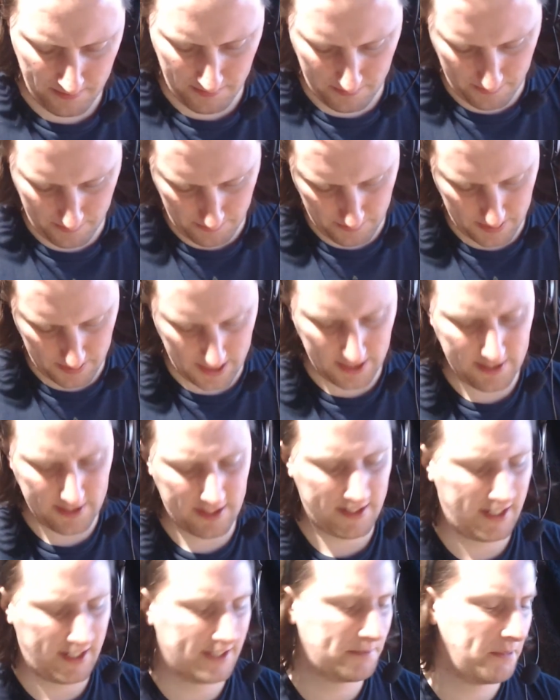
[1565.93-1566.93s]
This has
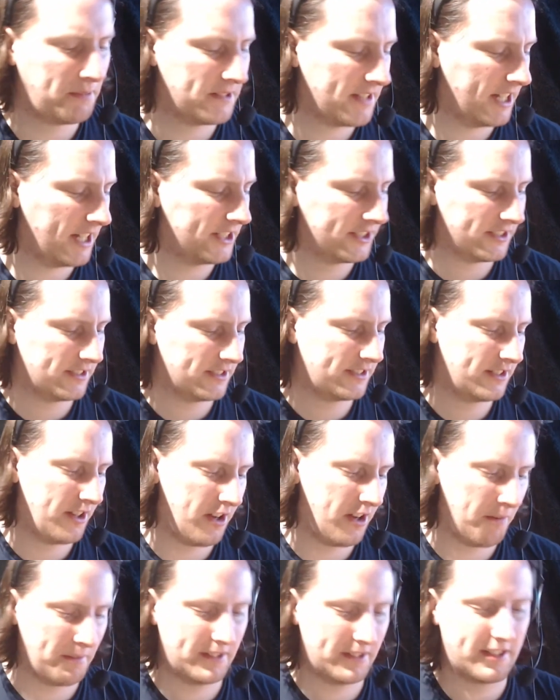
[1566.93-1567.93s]
potential to not be
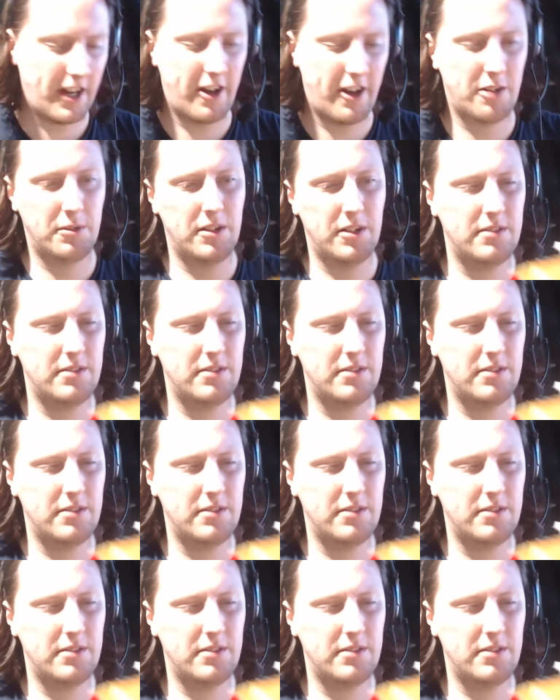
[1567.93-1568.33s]
terrible.